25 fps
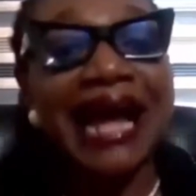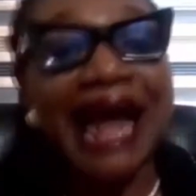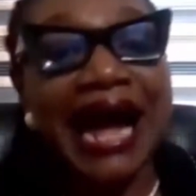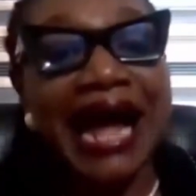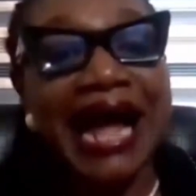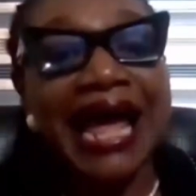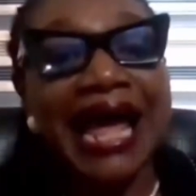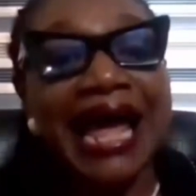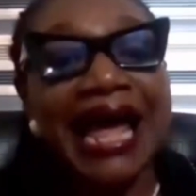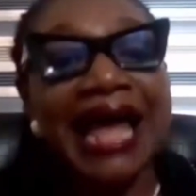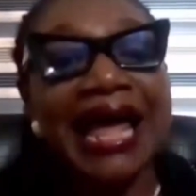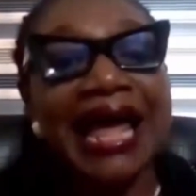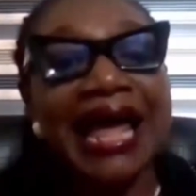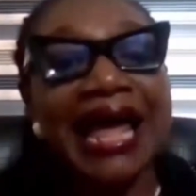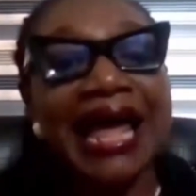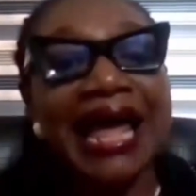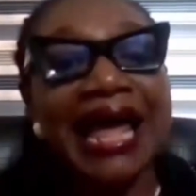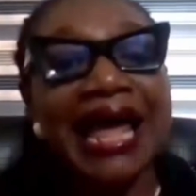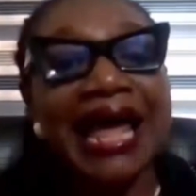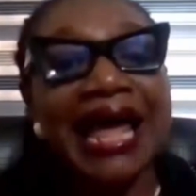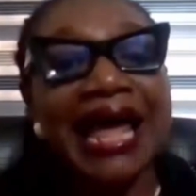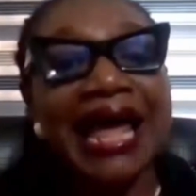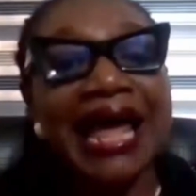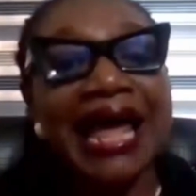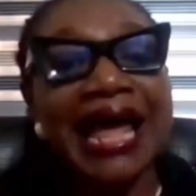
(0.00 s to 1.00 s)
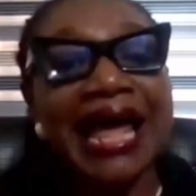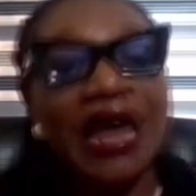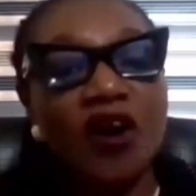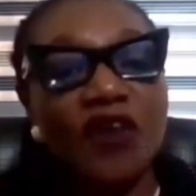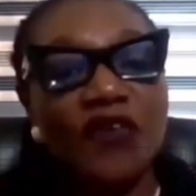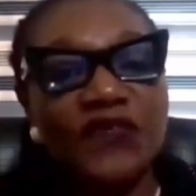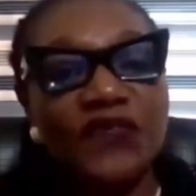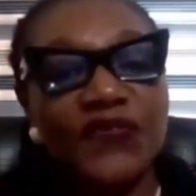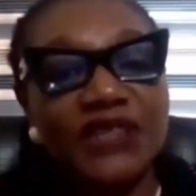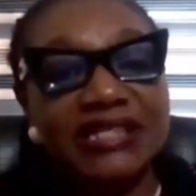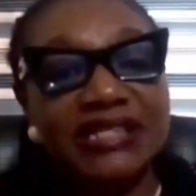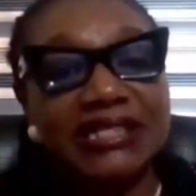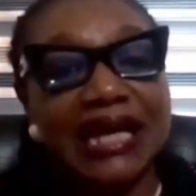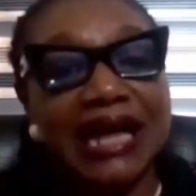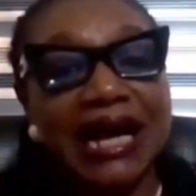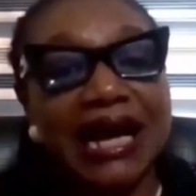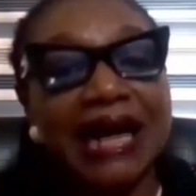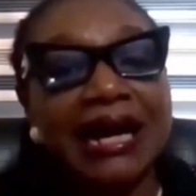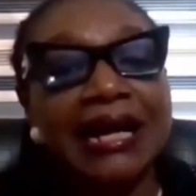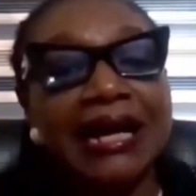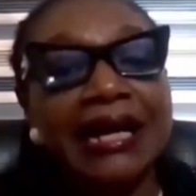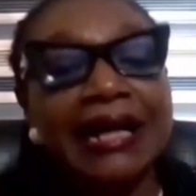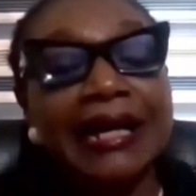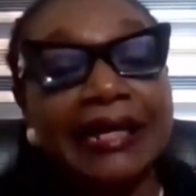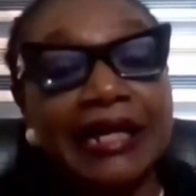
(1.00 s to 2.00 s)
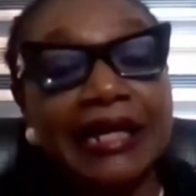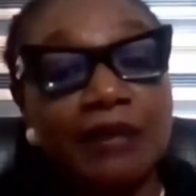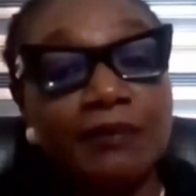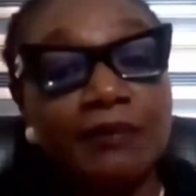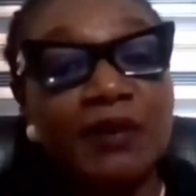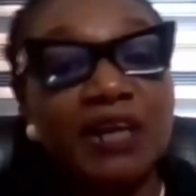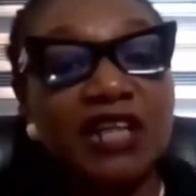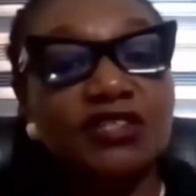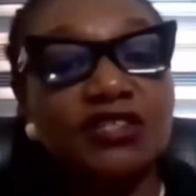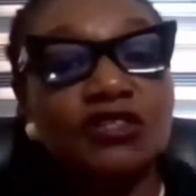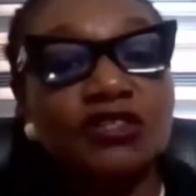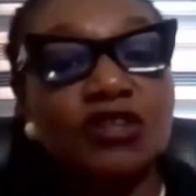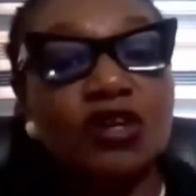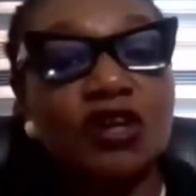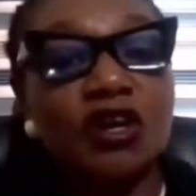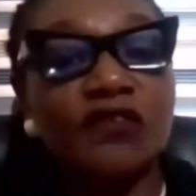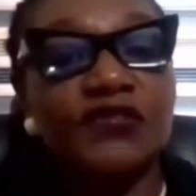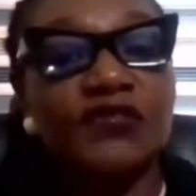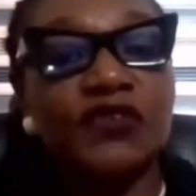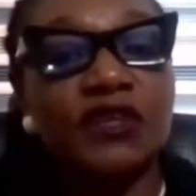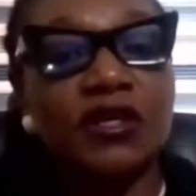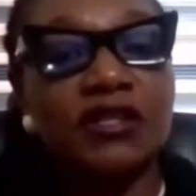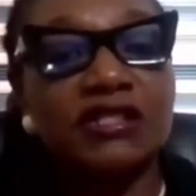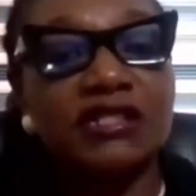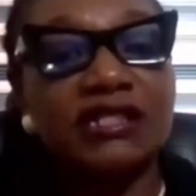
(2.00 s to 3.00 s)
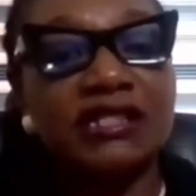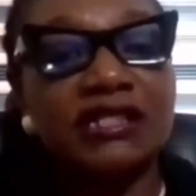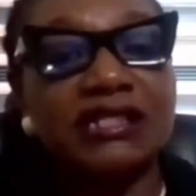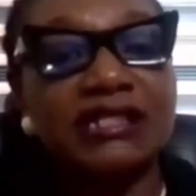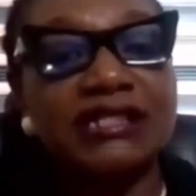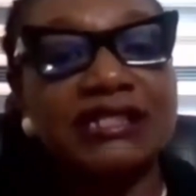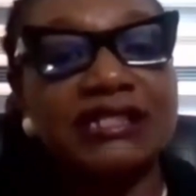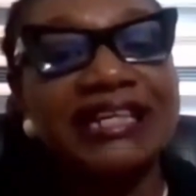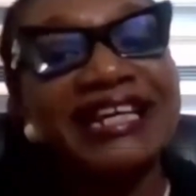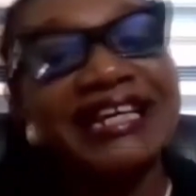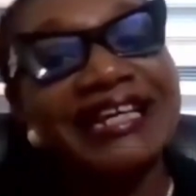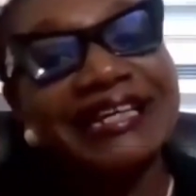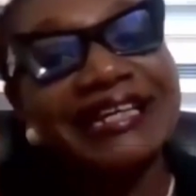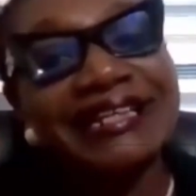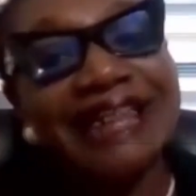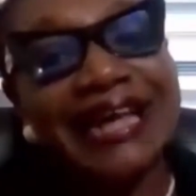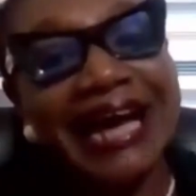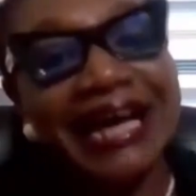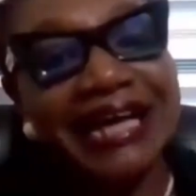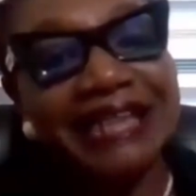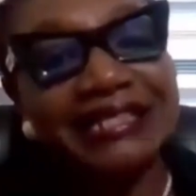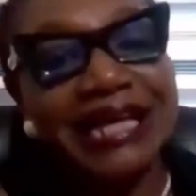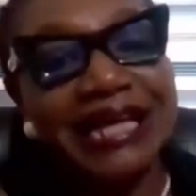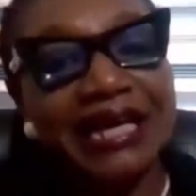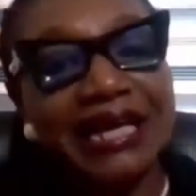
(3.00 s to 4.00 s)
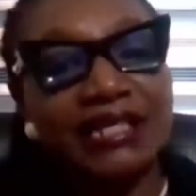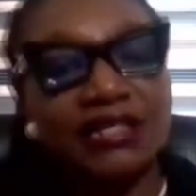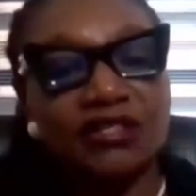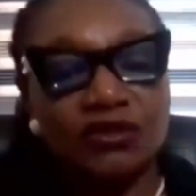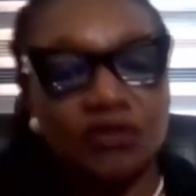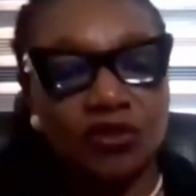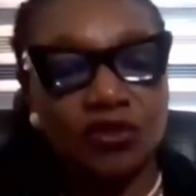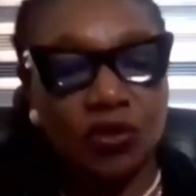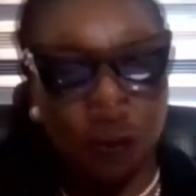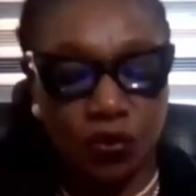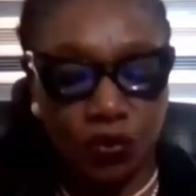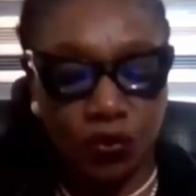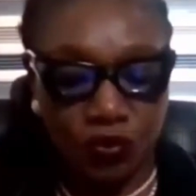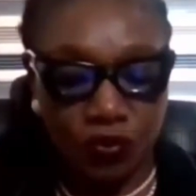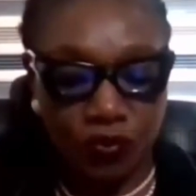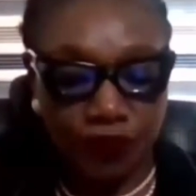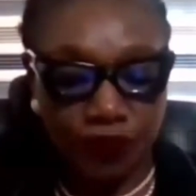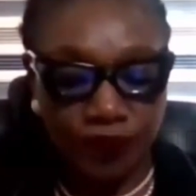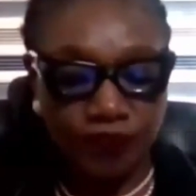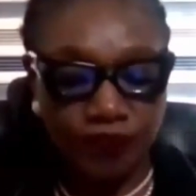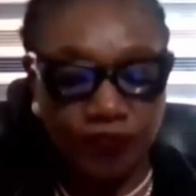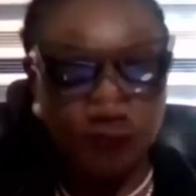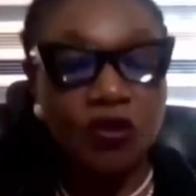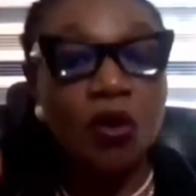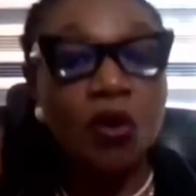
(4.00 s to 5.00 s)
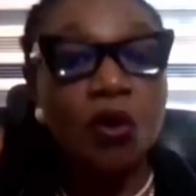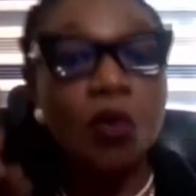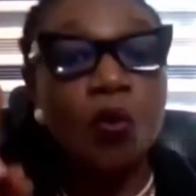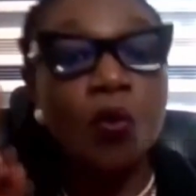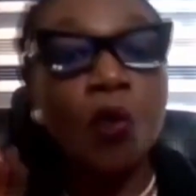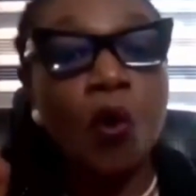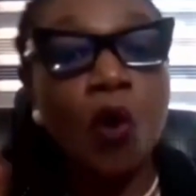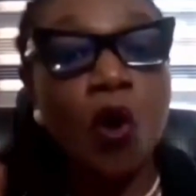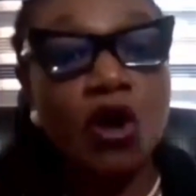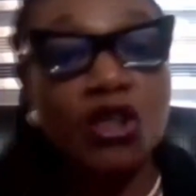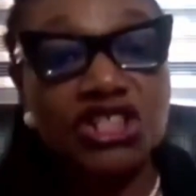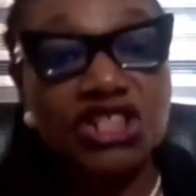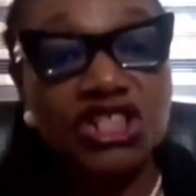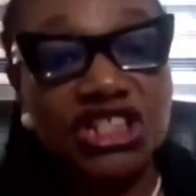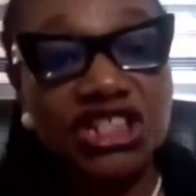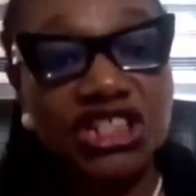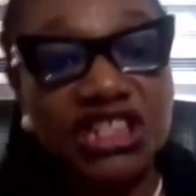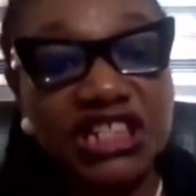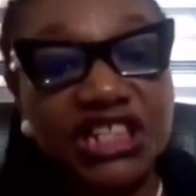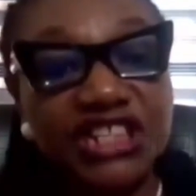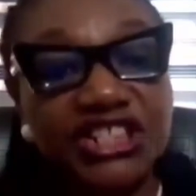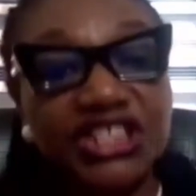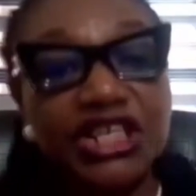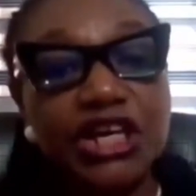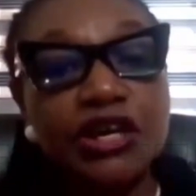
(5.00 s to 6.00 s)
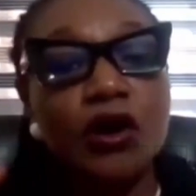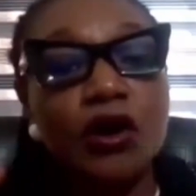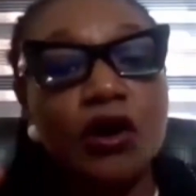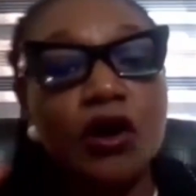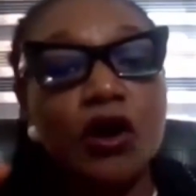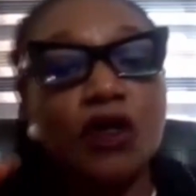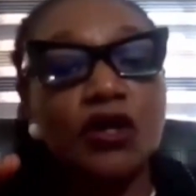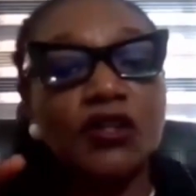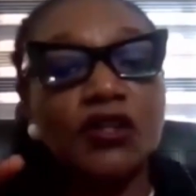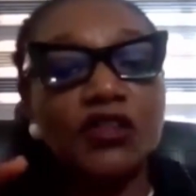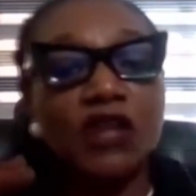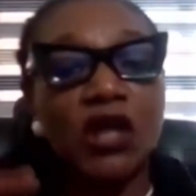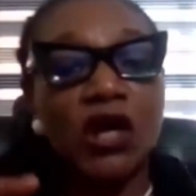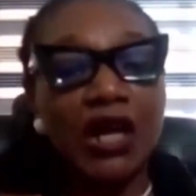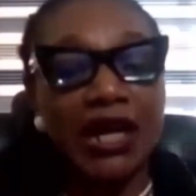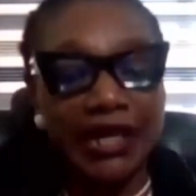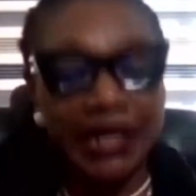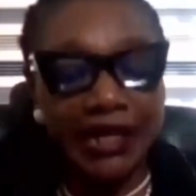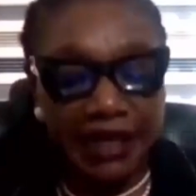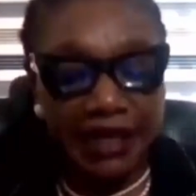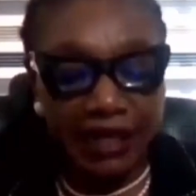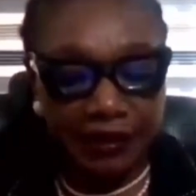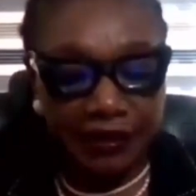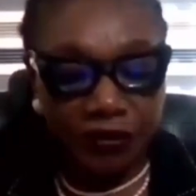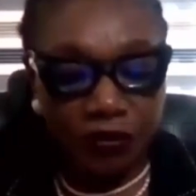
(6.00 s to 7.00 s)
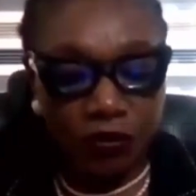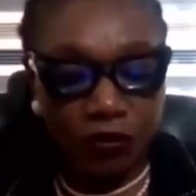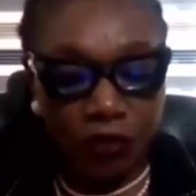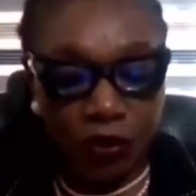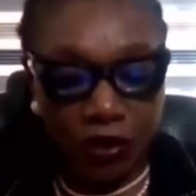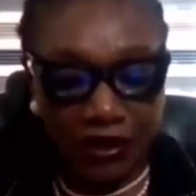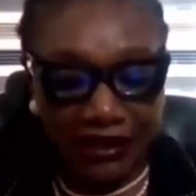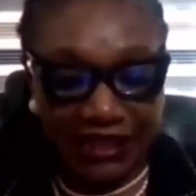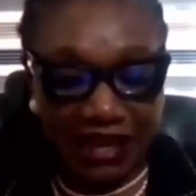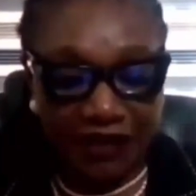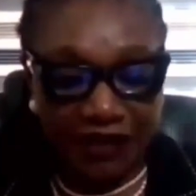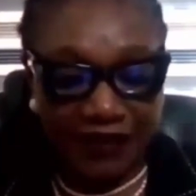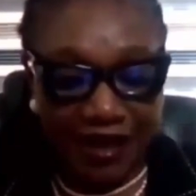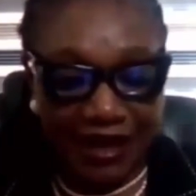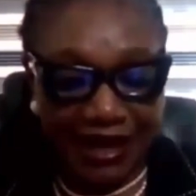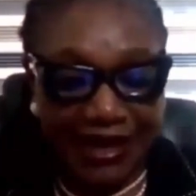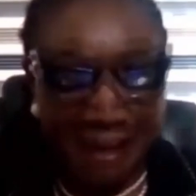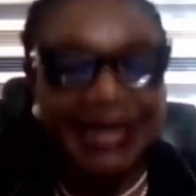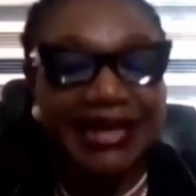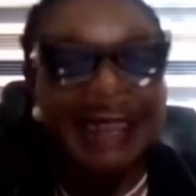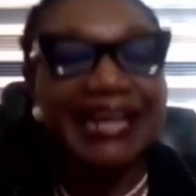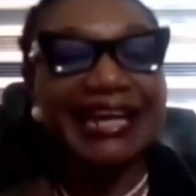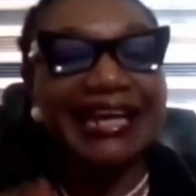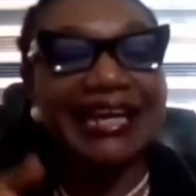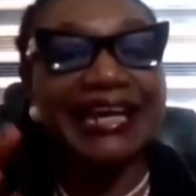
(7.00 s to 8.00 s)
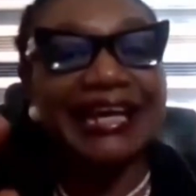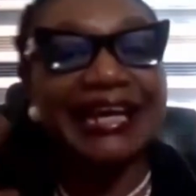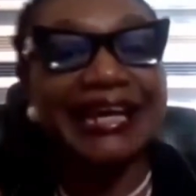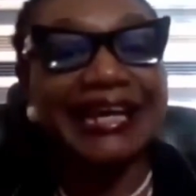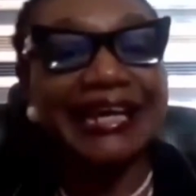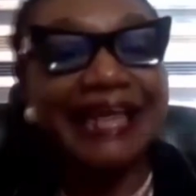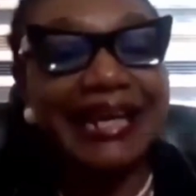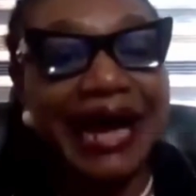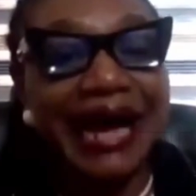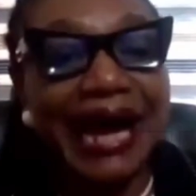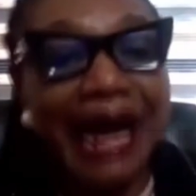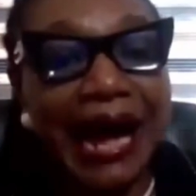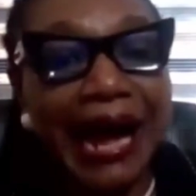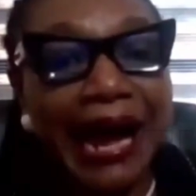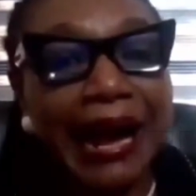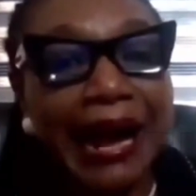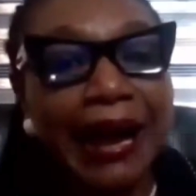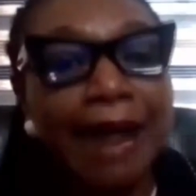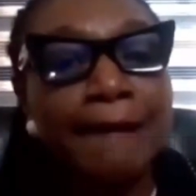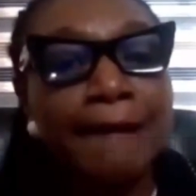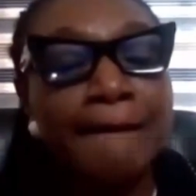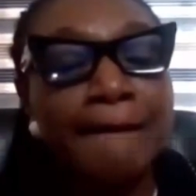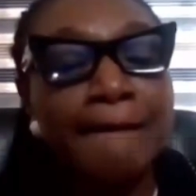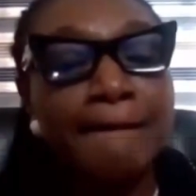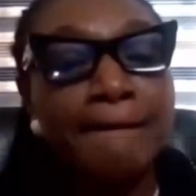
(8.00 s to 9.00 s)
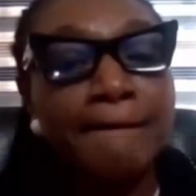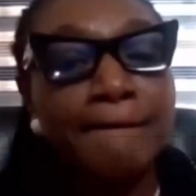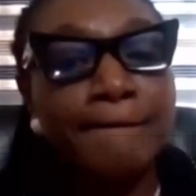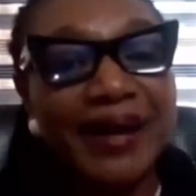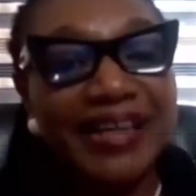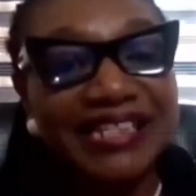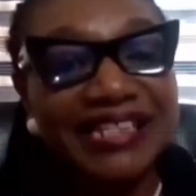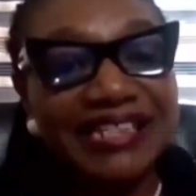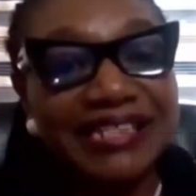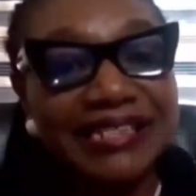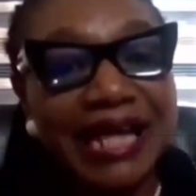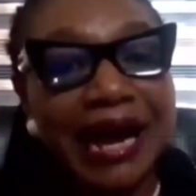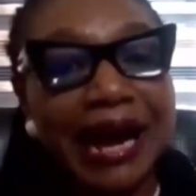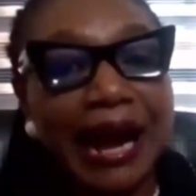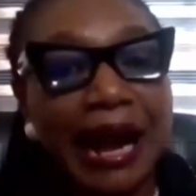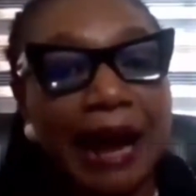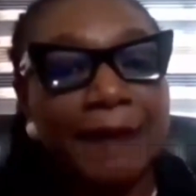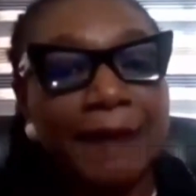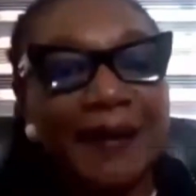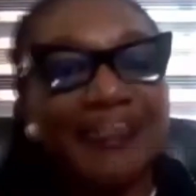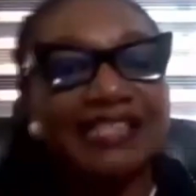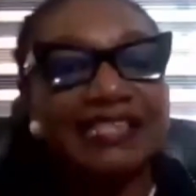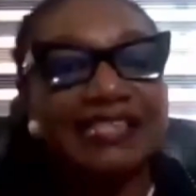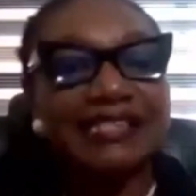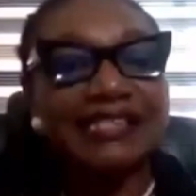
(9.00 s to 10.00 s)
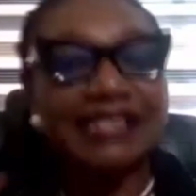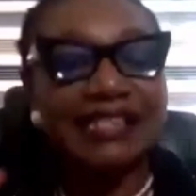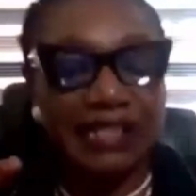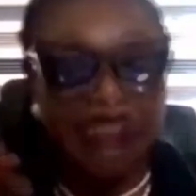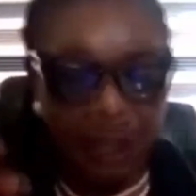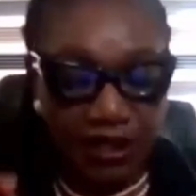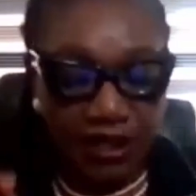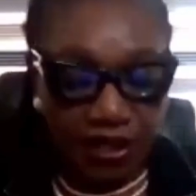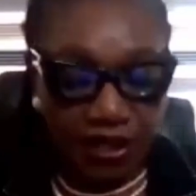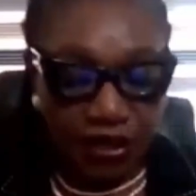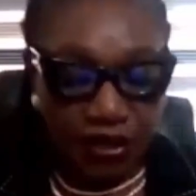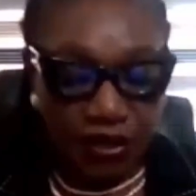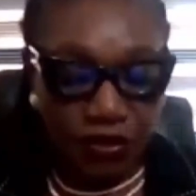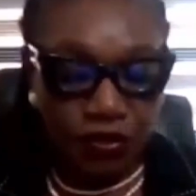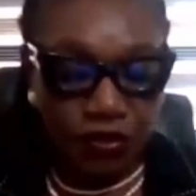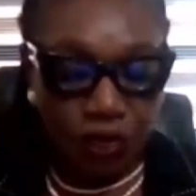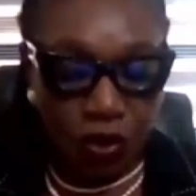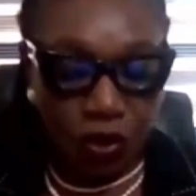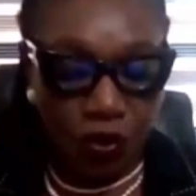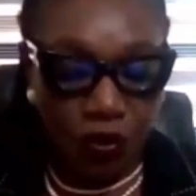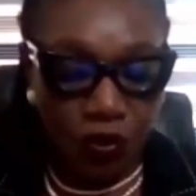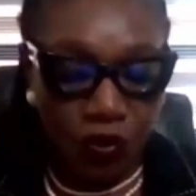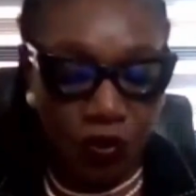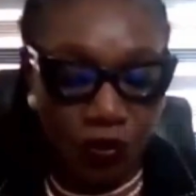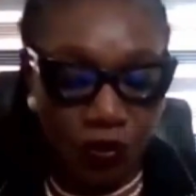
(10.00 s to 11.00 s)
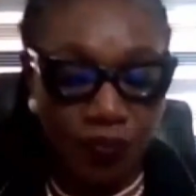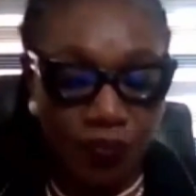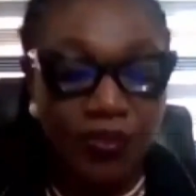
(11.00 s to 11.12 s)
a legal officer in the Ministry of Justice? The answer is no. Did she offer any whatever in her personal capacity? No.